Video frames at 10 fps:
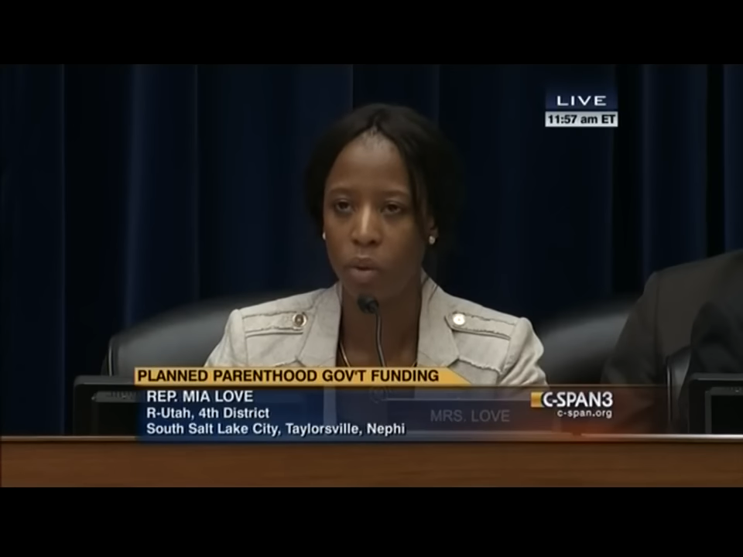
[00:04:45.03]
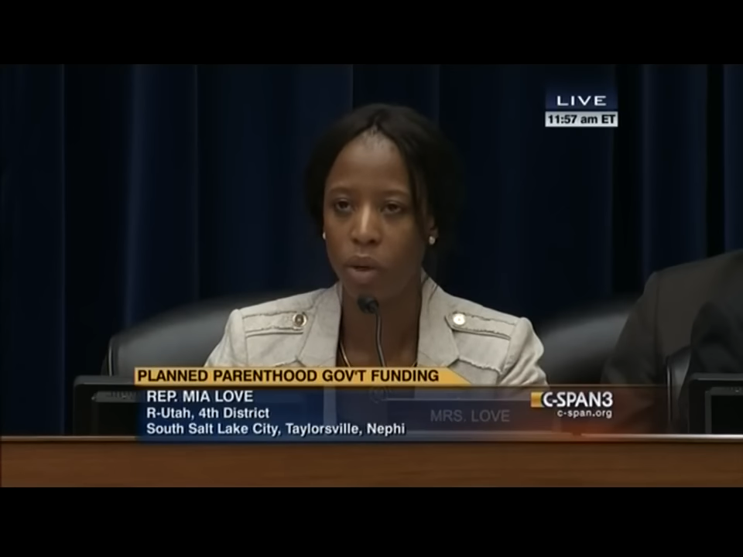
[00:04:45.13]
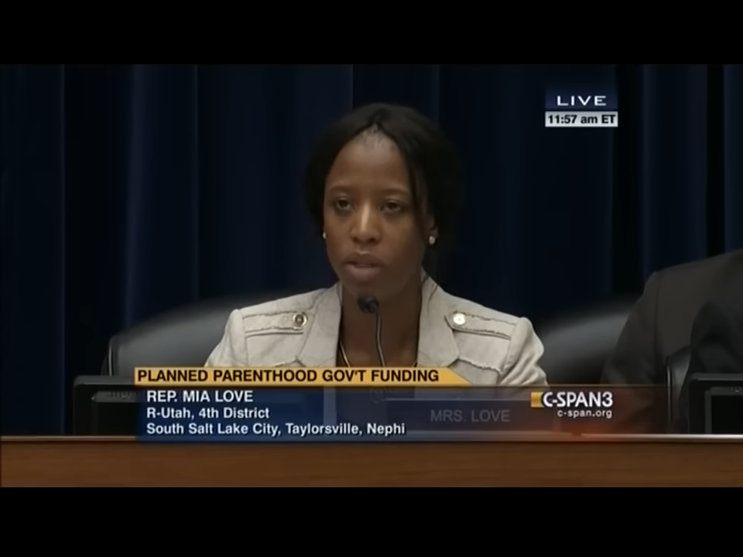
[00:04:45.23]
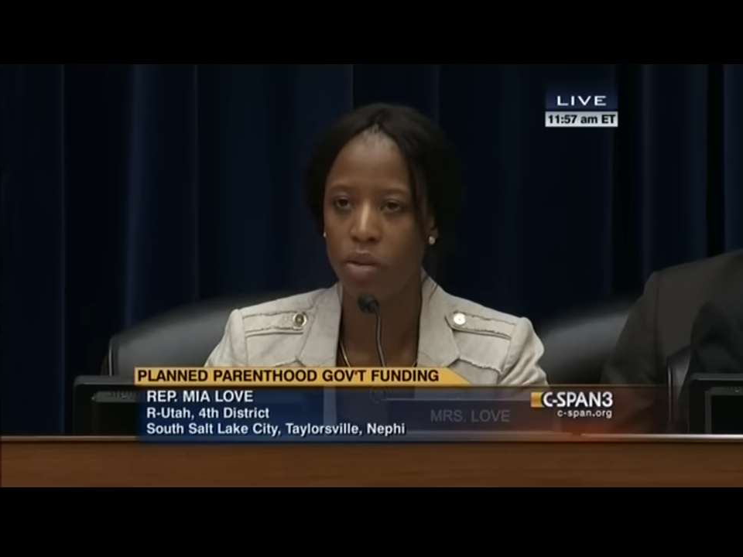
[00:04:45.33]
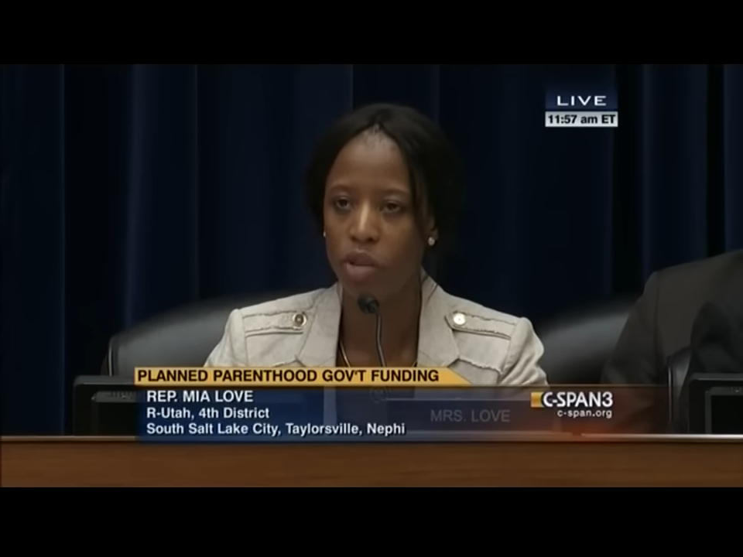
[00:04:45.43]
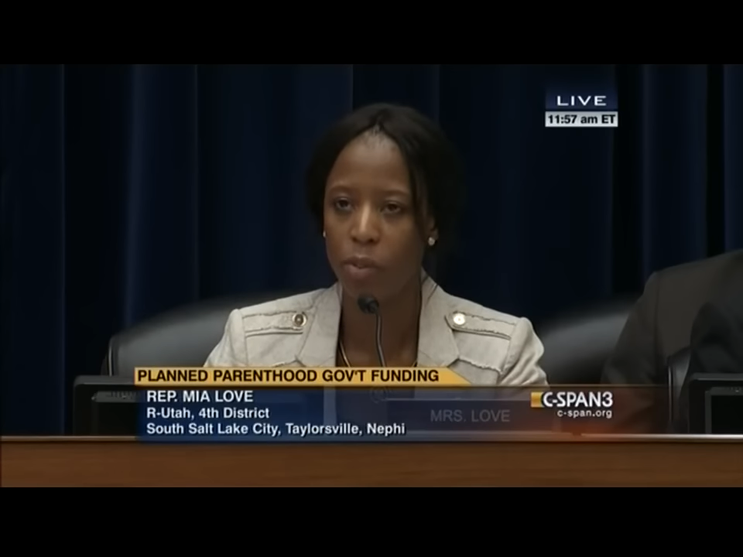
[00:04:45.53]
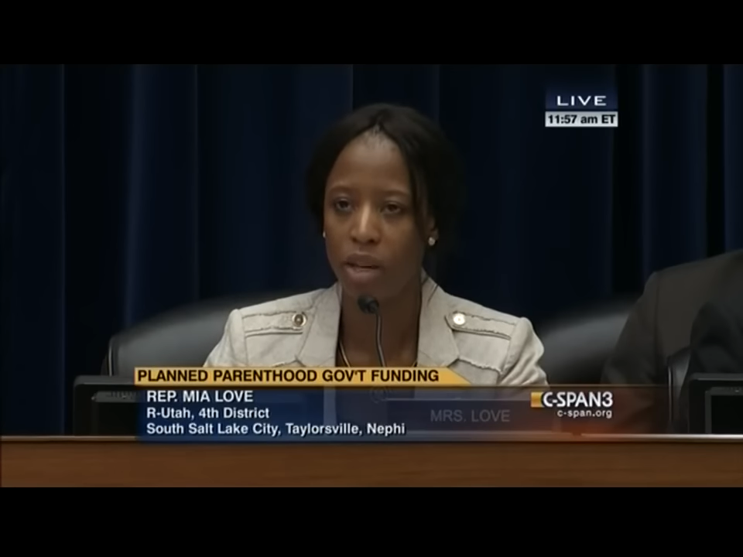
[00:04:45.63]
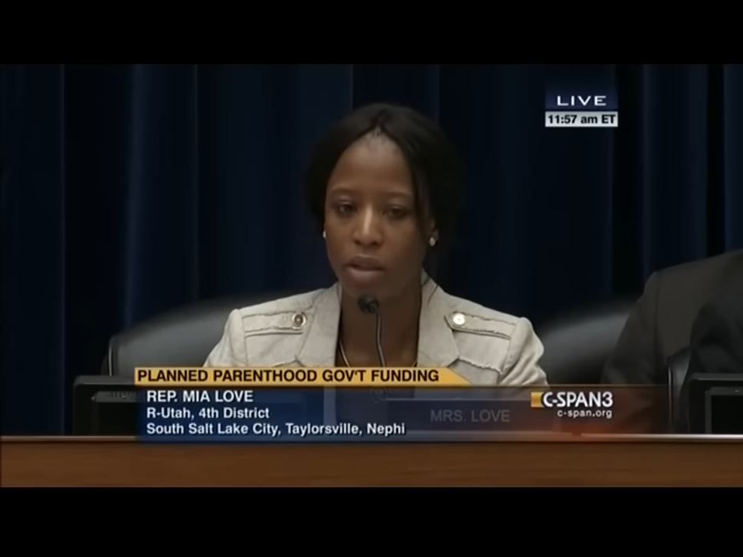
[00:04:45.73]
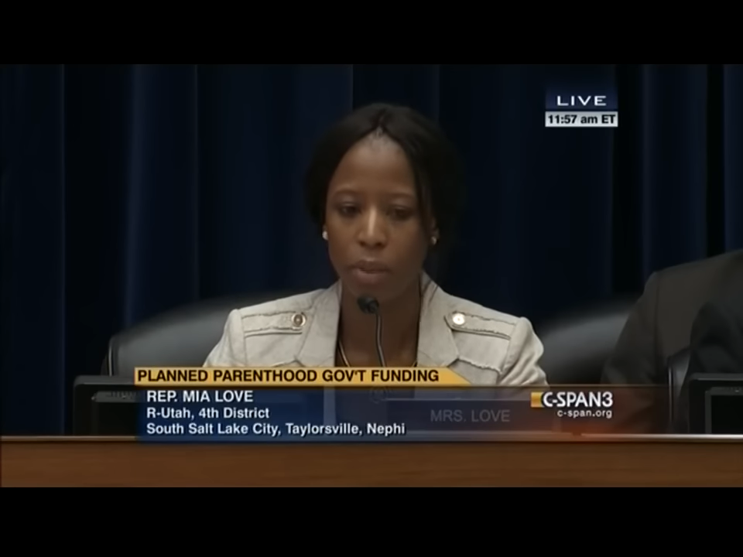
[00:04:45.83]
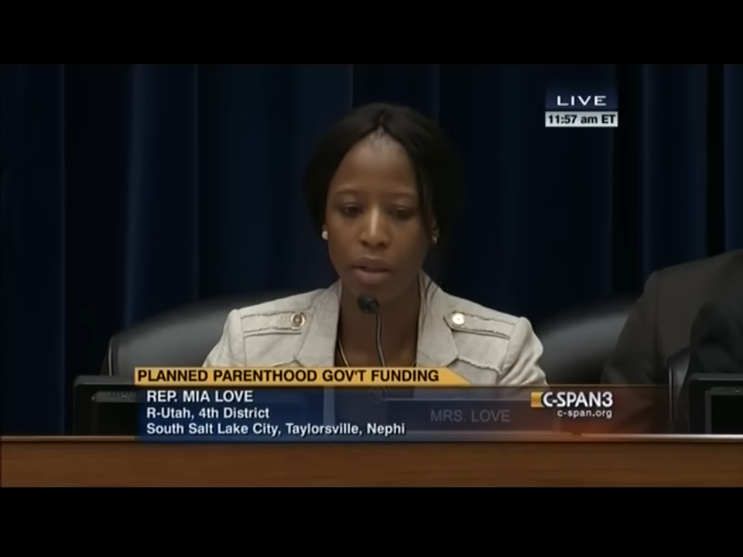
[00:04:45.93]
So what is the
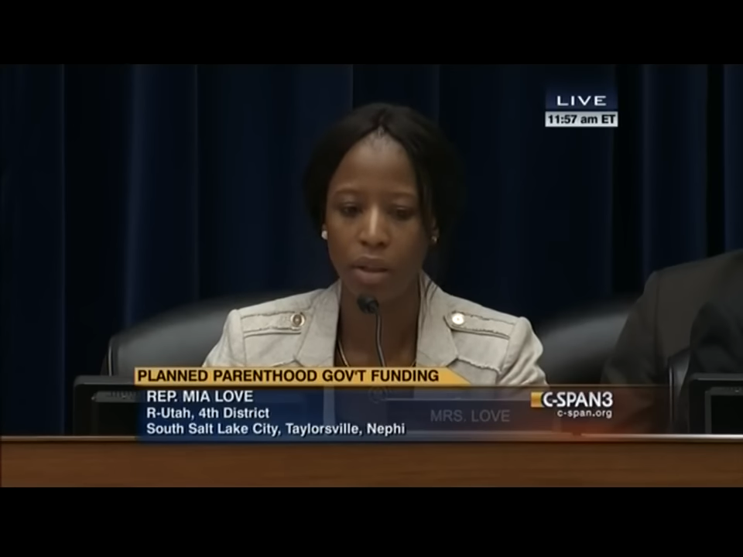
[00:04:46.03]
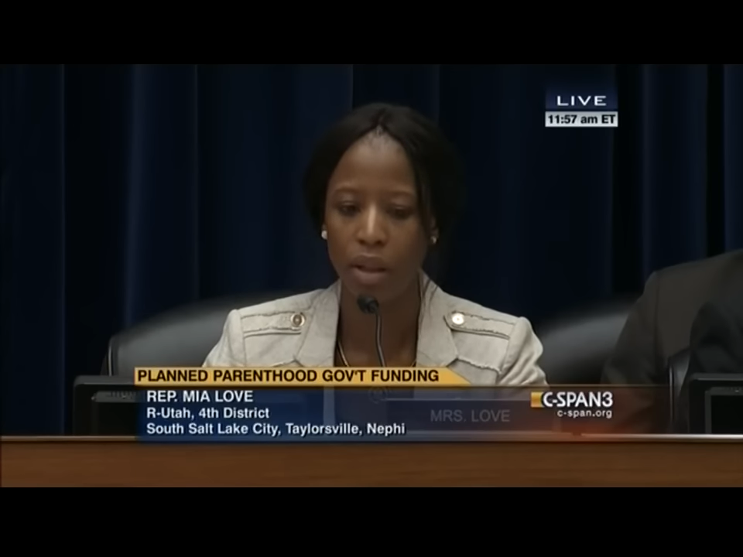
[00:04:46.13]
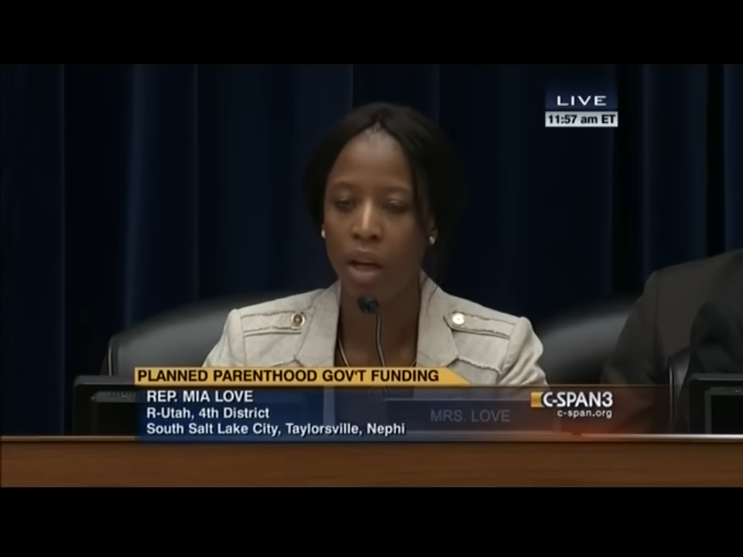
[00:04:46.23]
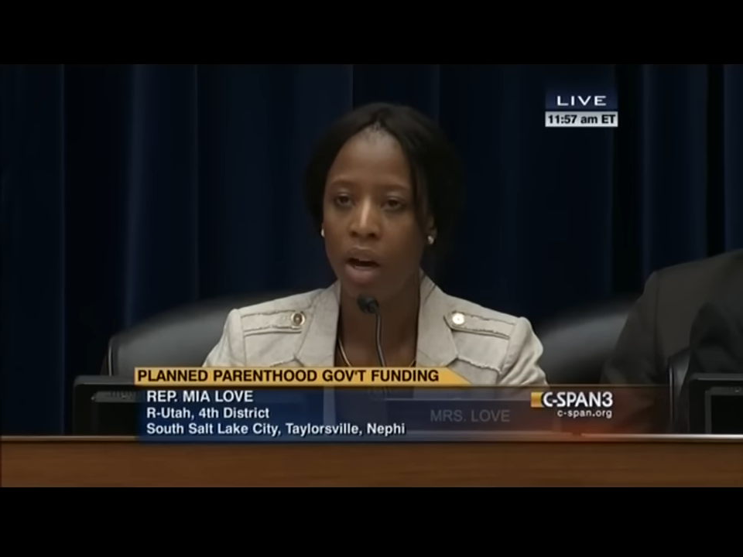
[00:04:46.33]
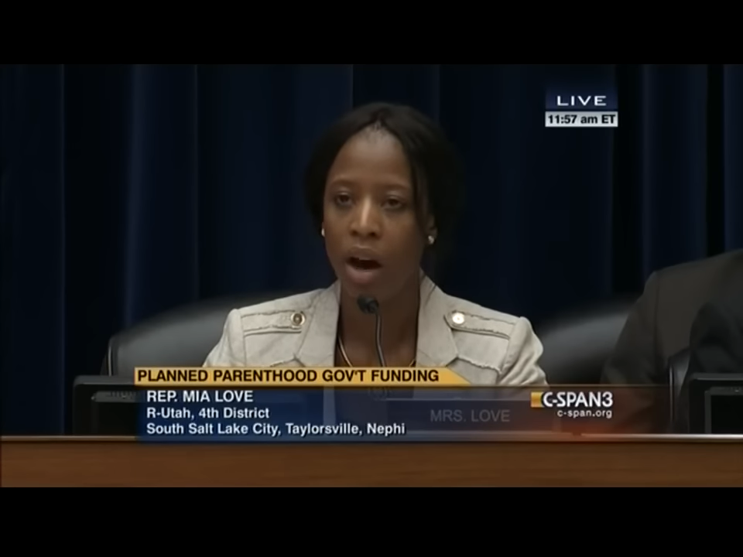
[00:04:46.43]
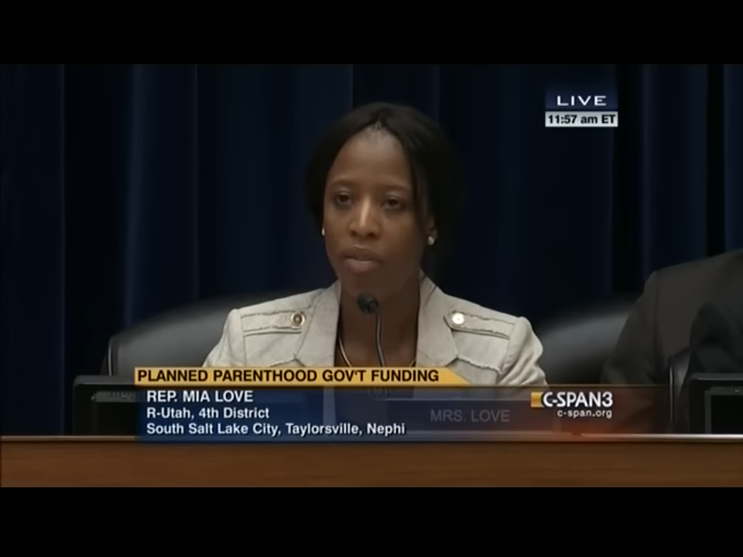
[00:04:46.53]
responsibility